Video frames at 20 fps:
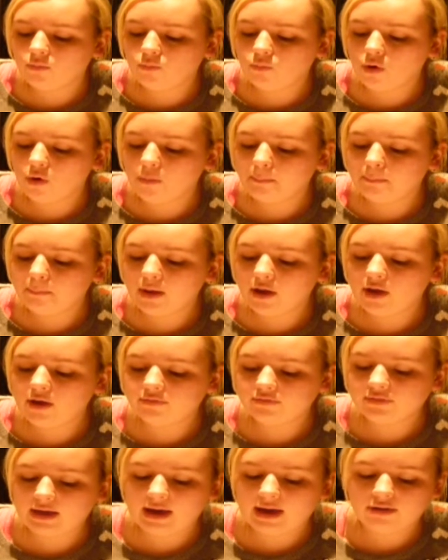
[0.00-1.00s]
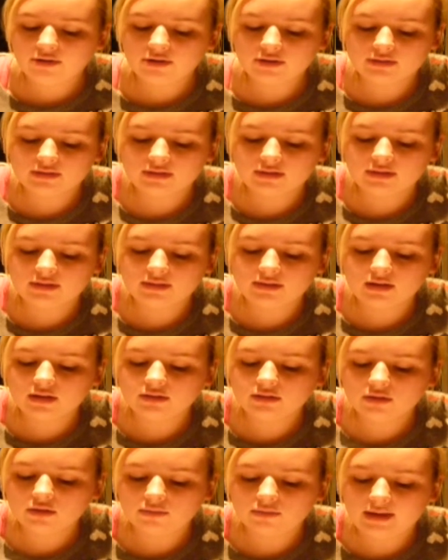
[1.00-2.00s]
what both characters
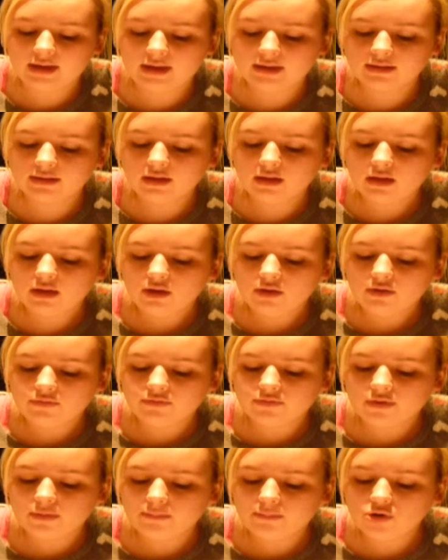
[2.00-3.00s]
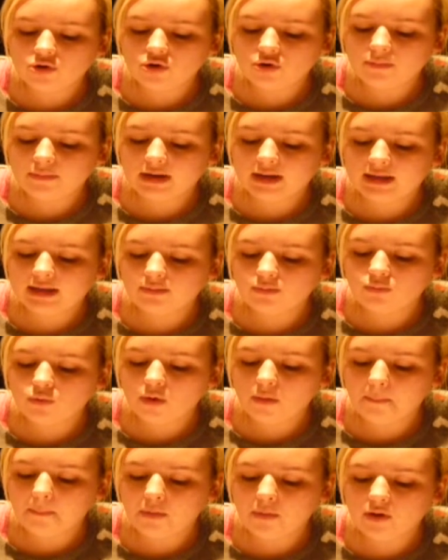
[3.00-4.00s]
are doing from normally
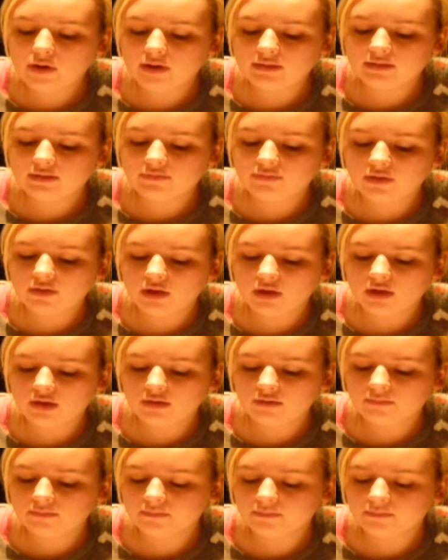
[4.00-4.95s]
one point of view.